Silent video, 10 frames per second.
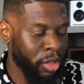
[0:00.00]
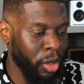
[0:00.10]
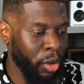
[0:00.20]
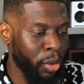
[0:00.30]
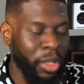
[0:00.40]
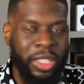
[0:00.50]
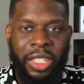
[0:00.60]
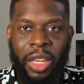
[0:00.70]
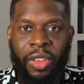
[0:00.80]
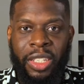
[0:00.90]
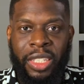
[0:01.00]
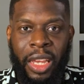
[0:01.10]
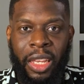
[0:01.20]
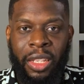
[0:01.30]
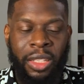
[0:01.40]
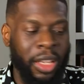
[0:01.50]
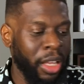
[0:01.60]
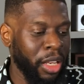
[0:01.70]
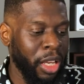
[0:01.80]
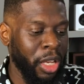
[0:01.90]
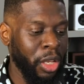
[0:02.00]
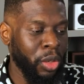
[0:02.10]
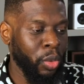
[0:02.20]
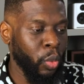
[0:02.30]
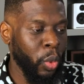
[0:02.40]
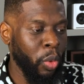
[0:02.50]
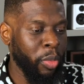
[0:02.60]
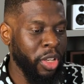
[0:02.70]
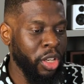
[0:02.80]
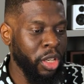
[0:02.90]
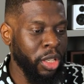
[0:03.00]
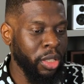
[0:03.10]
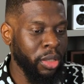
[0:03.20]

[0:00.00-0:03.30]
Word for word: So let's give it a second and then we will be good.